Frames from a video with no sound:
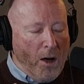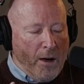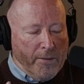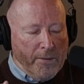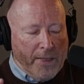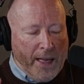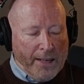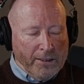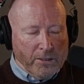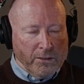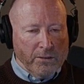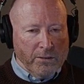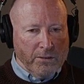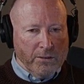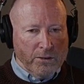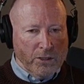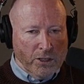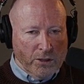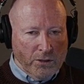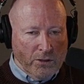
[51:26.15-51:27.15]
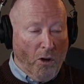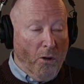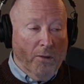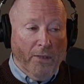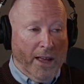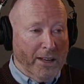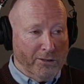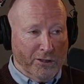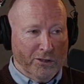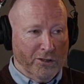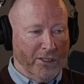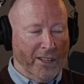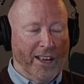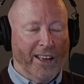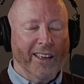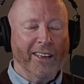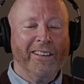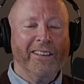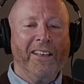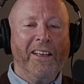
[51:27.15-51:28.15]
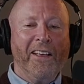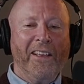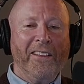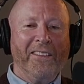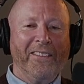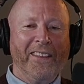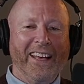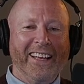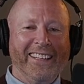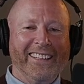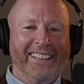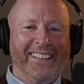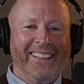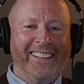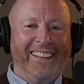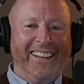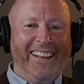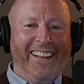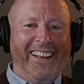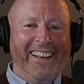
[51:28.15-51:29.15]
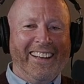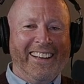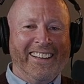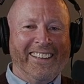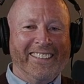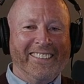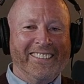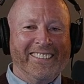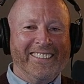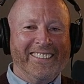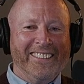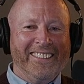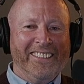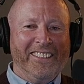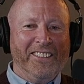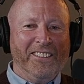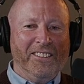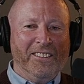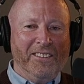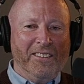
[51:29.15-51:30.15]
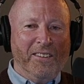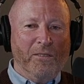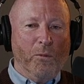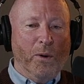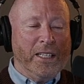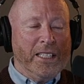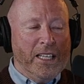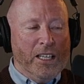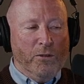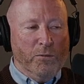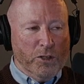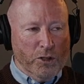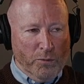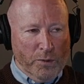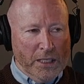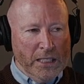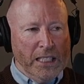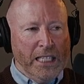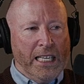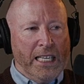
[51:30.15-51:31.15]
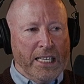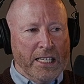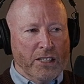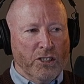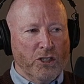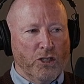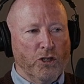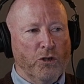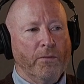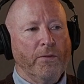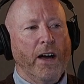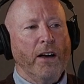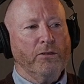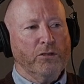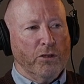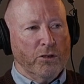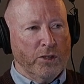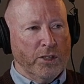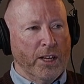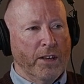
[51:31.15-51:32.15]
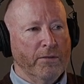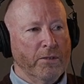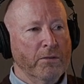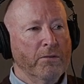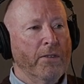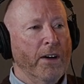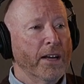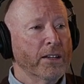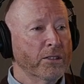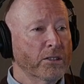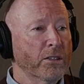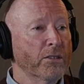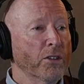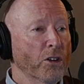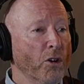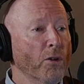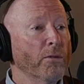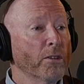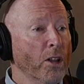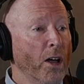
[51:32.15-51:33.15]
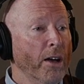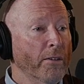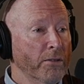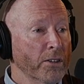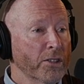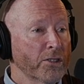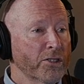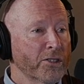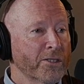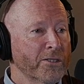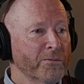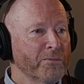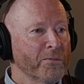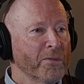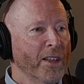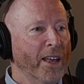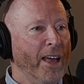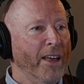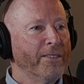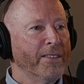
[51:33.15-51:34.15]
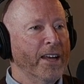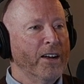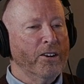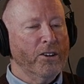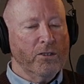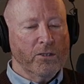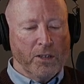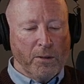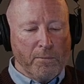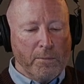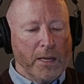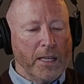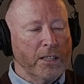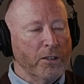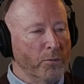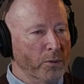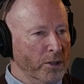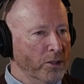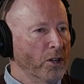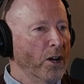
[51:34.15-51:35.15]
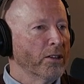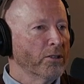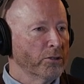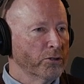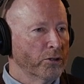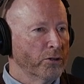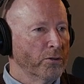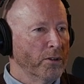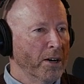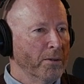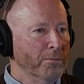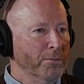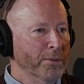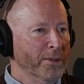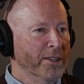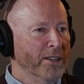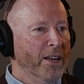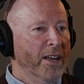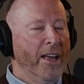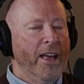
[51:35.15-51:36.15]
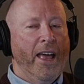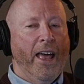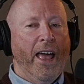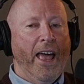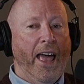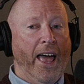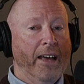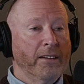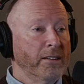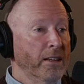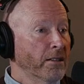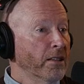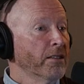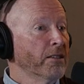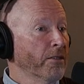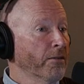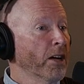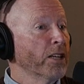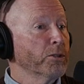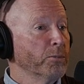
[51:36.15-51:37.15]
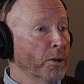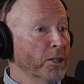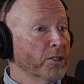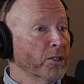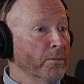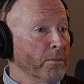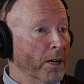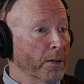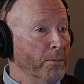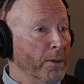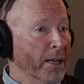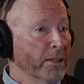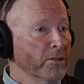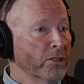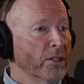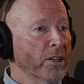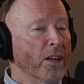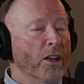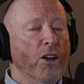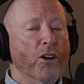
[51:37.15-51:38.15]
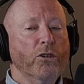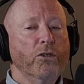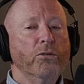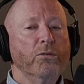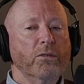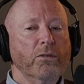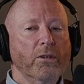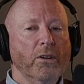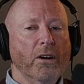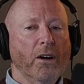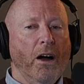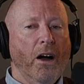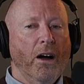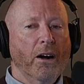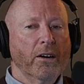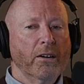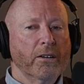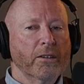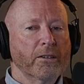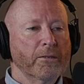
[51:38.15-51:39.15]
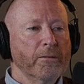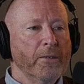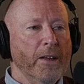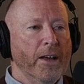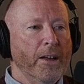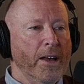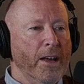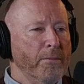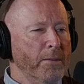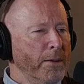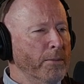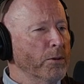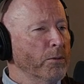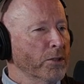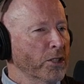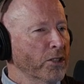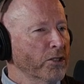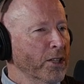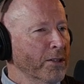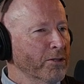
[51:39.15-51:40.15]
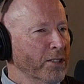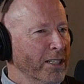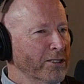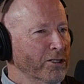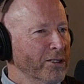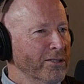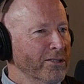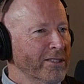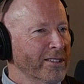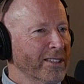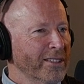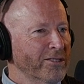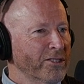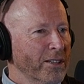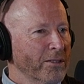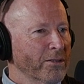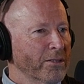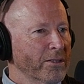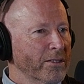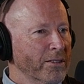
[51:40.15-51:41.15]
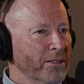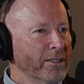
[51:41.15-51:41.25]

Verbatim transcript: That just, all that to say that uh, when he was released, you found yourself invited to the Oval Office. Yes. And there you're in a meeting with Donald Trump mm-hmm. and I think the Vice President, Mike Pence, yes. who are Uh, and maybe was it Jeff Sessions, the general, yeah, the